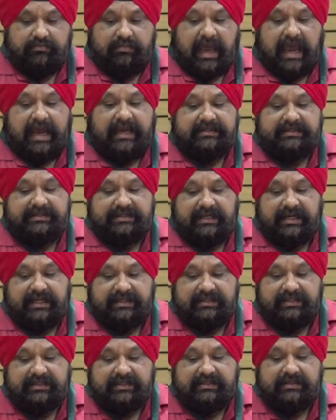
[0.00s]
as
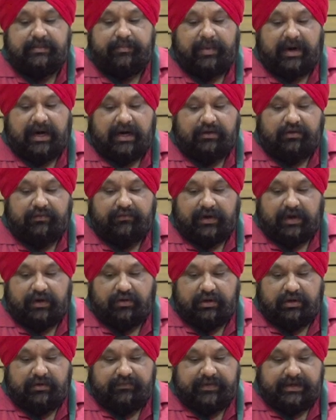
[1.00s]
Shilajit is a part of
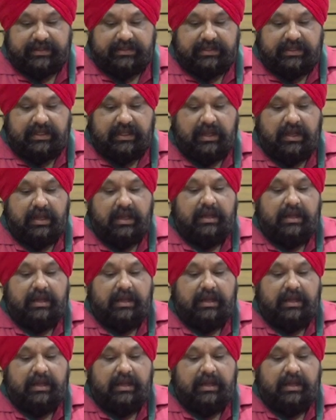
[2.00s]
Arogya Vardhini,